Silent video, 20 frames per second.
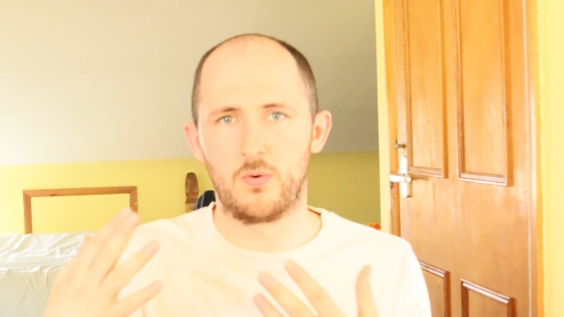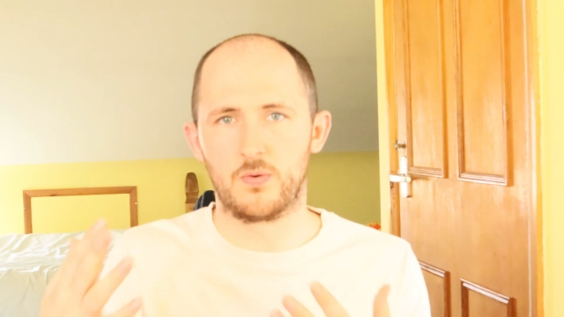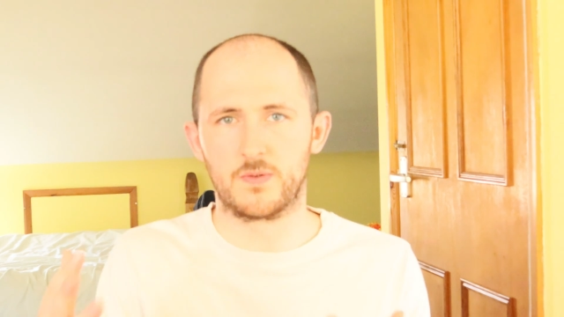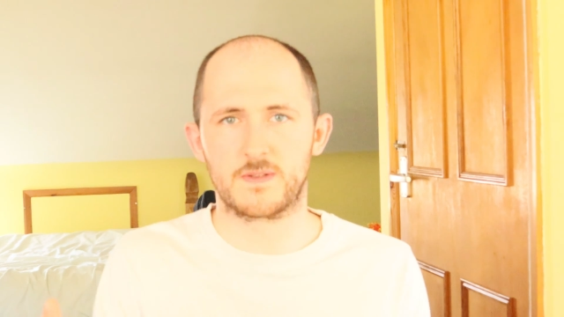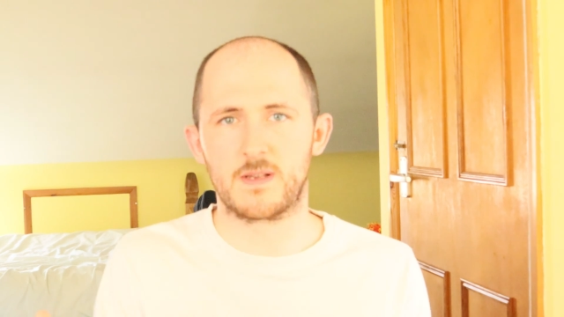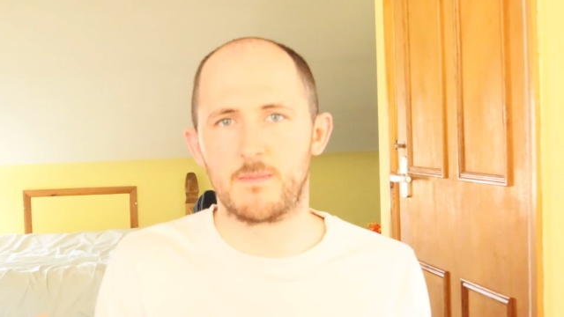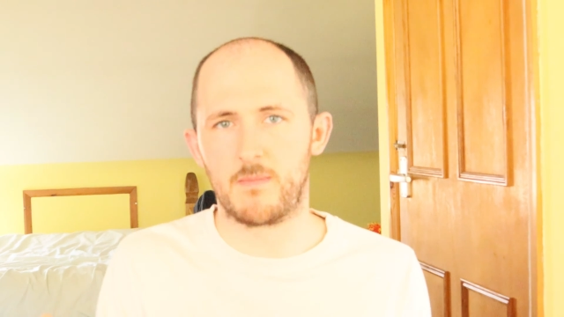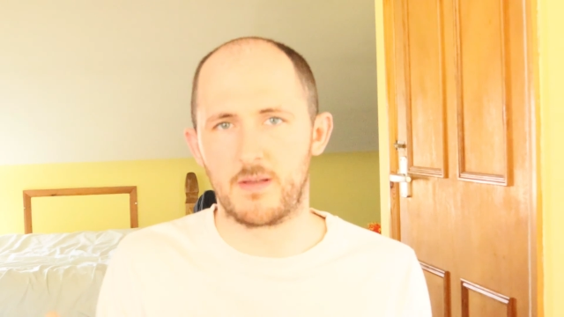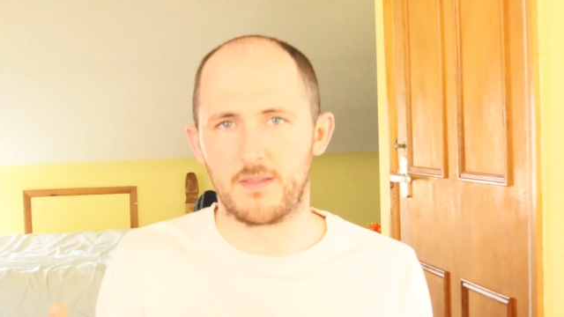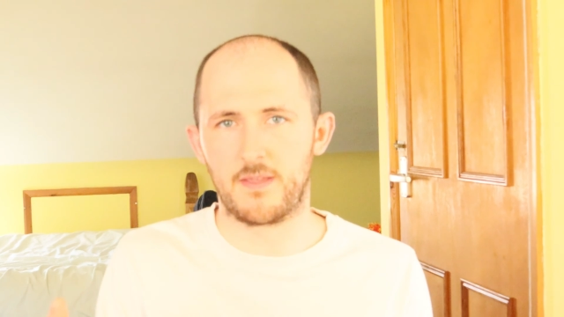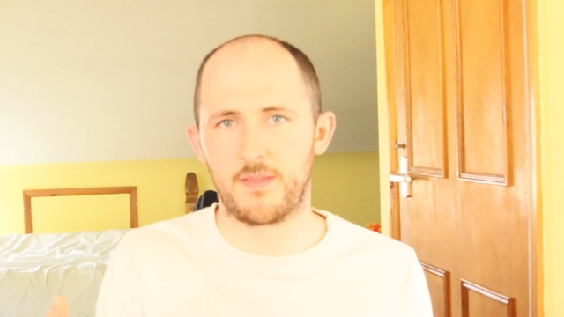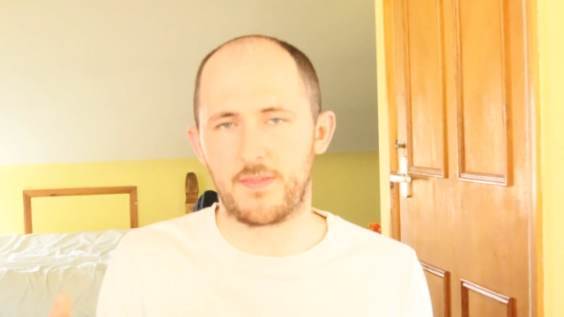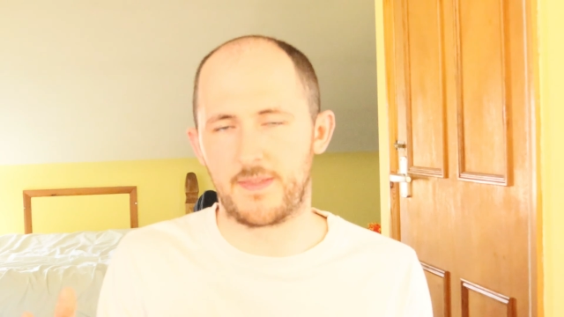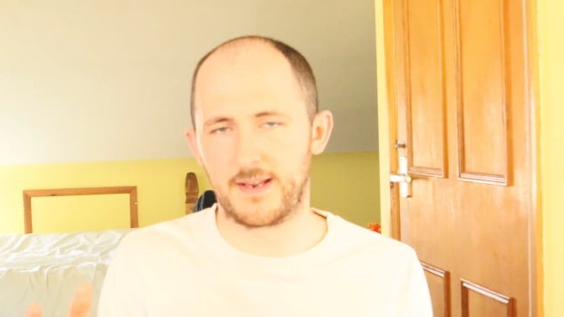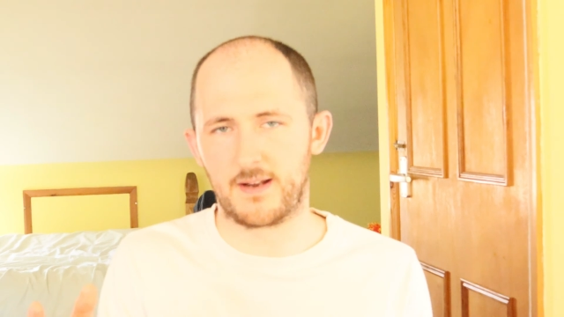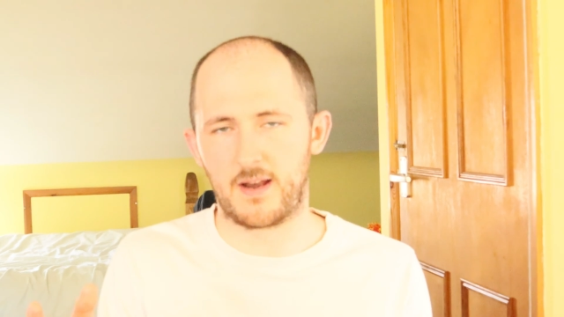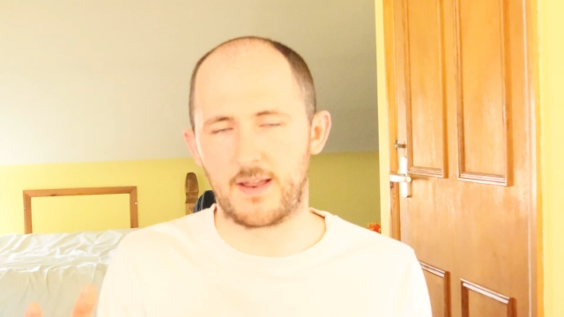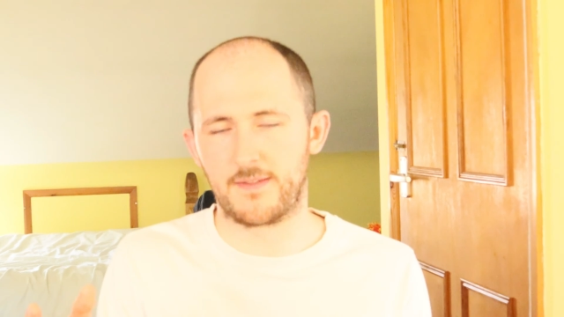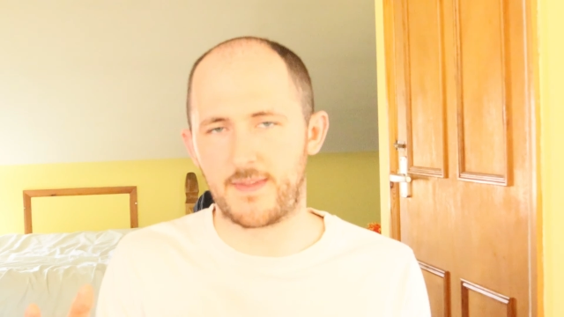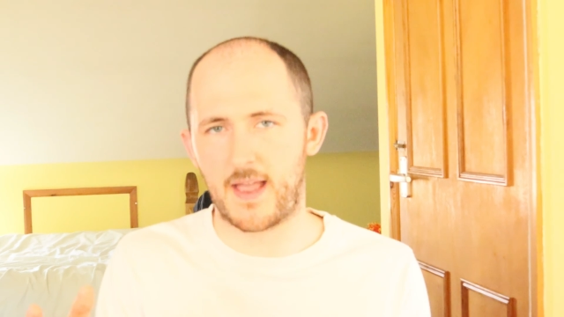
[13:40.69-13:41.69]
or some other
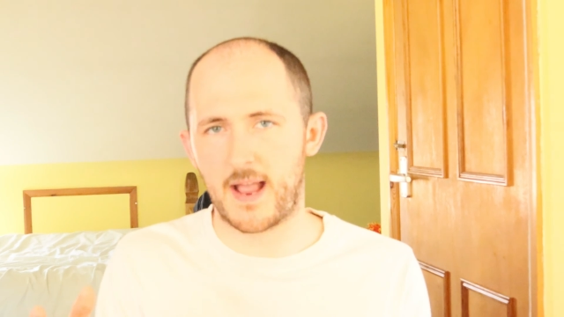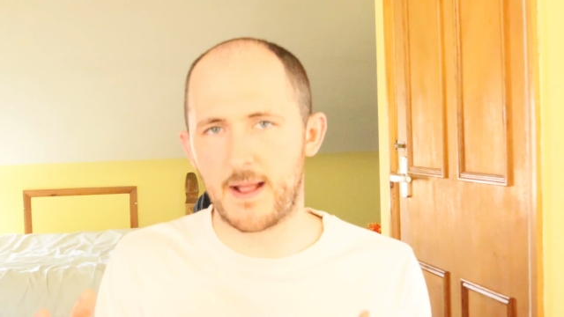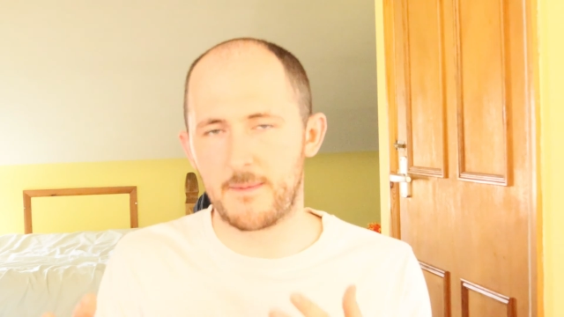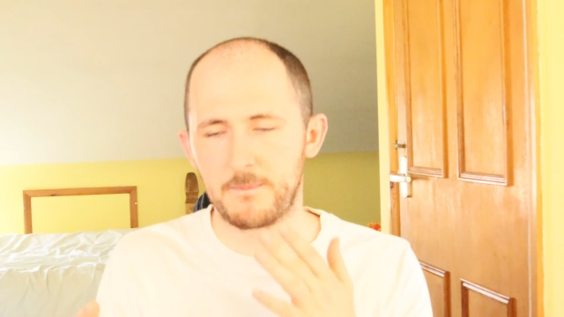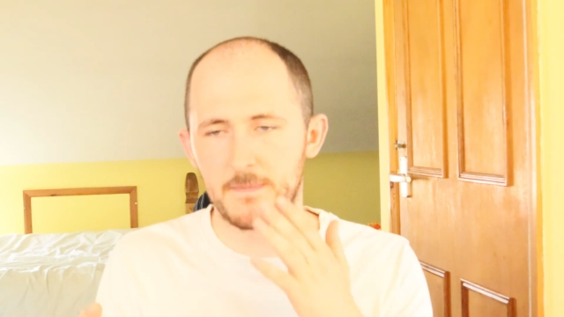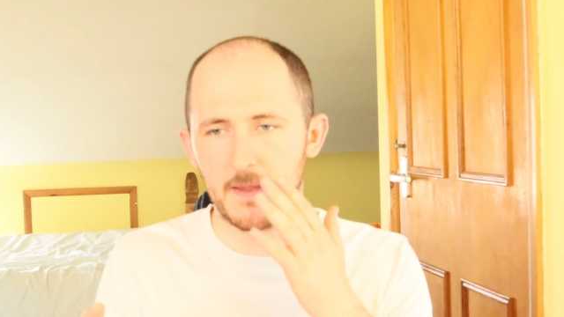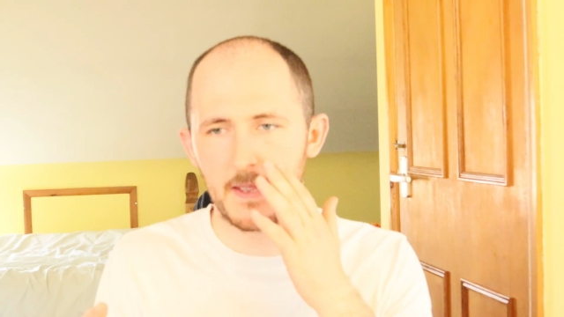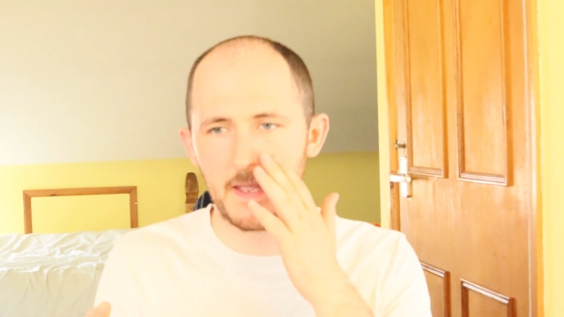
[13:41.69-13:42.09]
thing like that,